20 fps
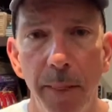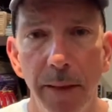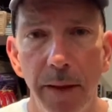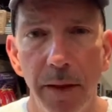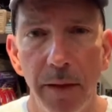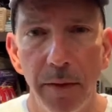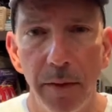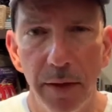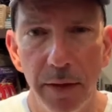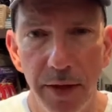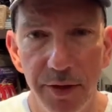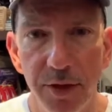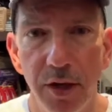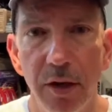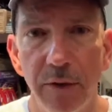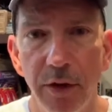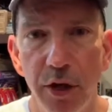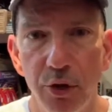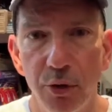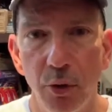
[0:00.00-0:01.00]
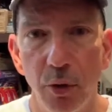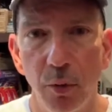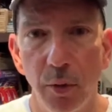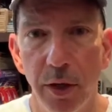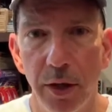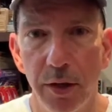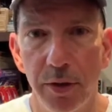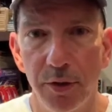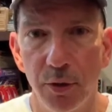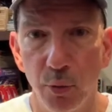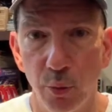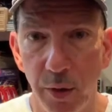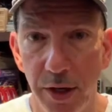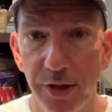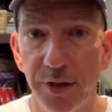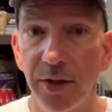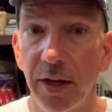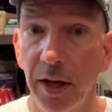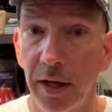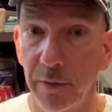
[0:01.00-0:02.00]
this individual is
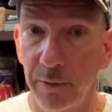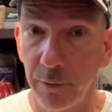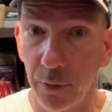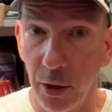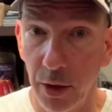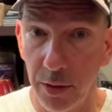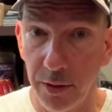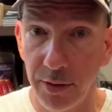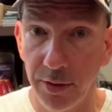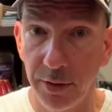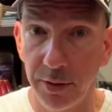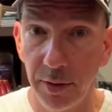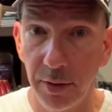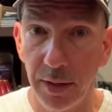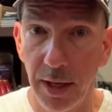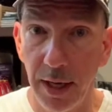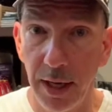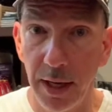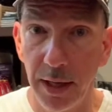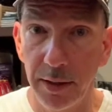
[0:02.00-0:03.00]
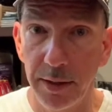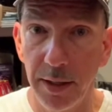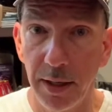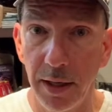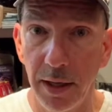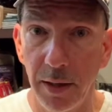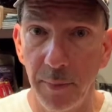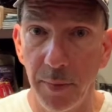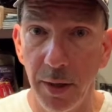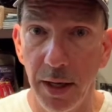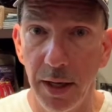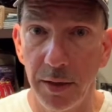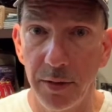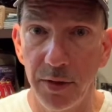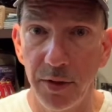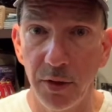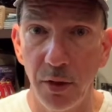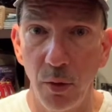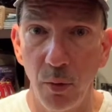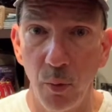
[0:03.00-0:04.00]
risk adverse, and
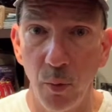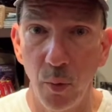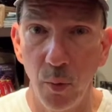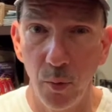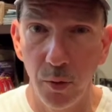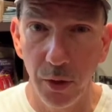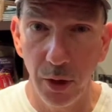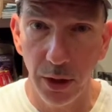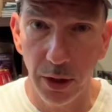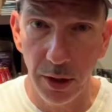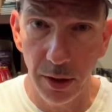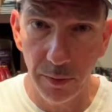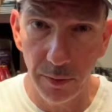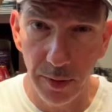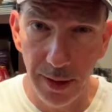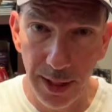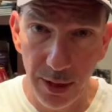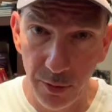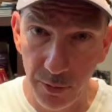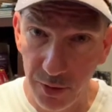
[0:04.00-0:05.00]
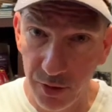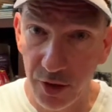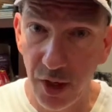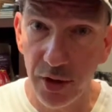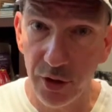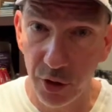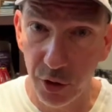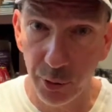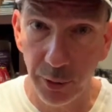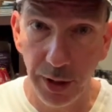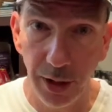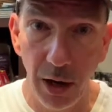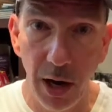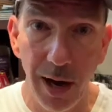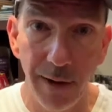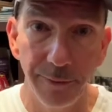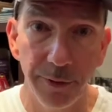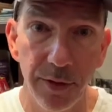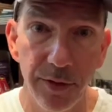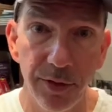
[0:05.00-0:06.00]
so they use sunscreen
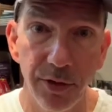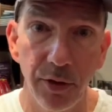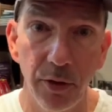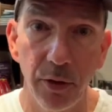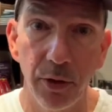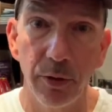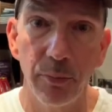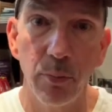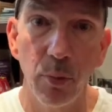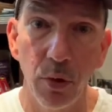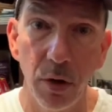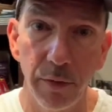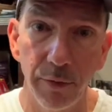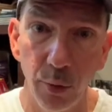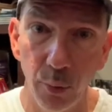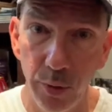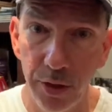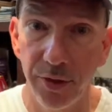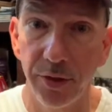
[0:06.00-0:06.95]
often, so they're more of a risk